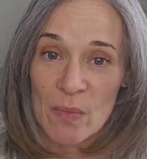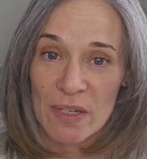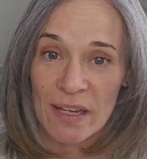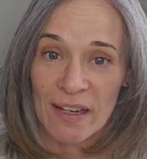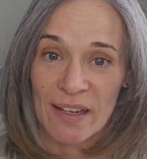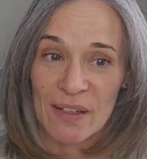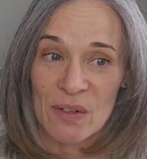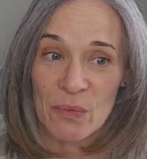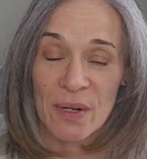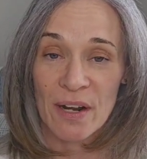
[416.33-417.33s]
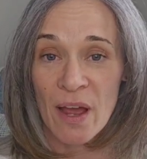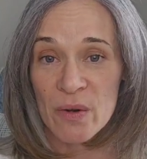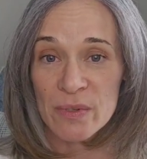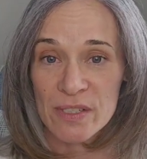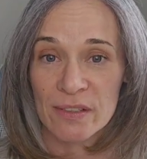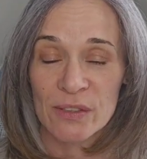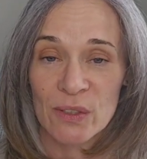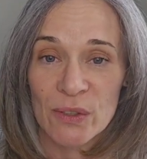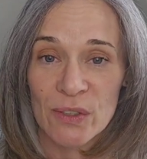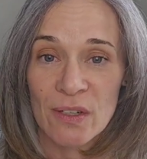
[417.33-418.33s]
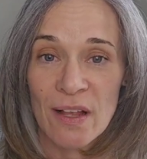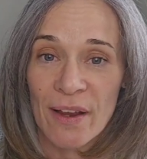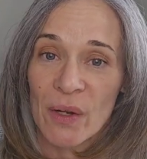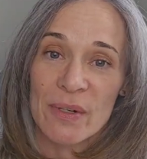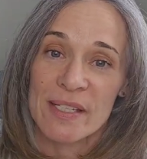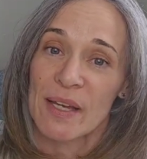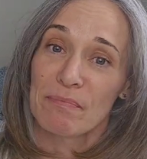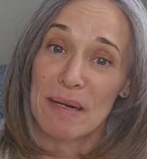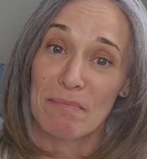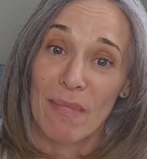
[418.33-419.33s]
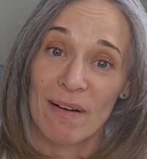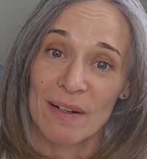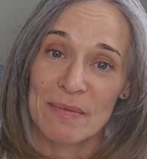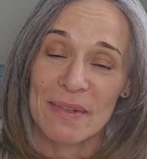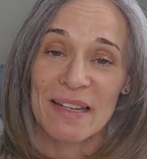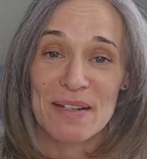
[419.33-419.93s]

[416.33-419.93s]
and when I was a little girl, I always had my mom and